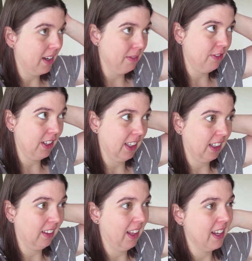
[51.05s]
I'm
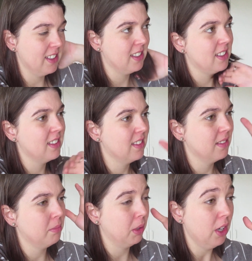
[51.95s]
feeling less
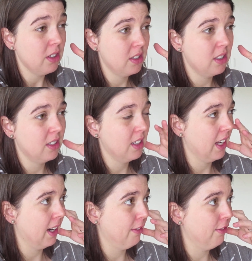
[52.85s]
blocked.
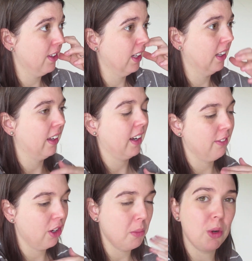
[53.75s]
And I'm feeling like
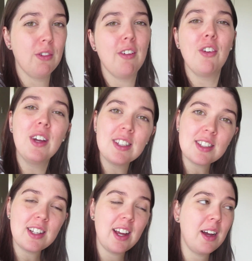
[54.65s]
I've got more of a
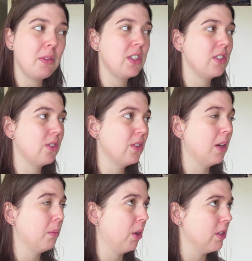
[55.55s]
voice now, which is
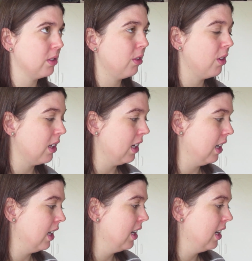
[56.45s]
good. I'm not as croaky.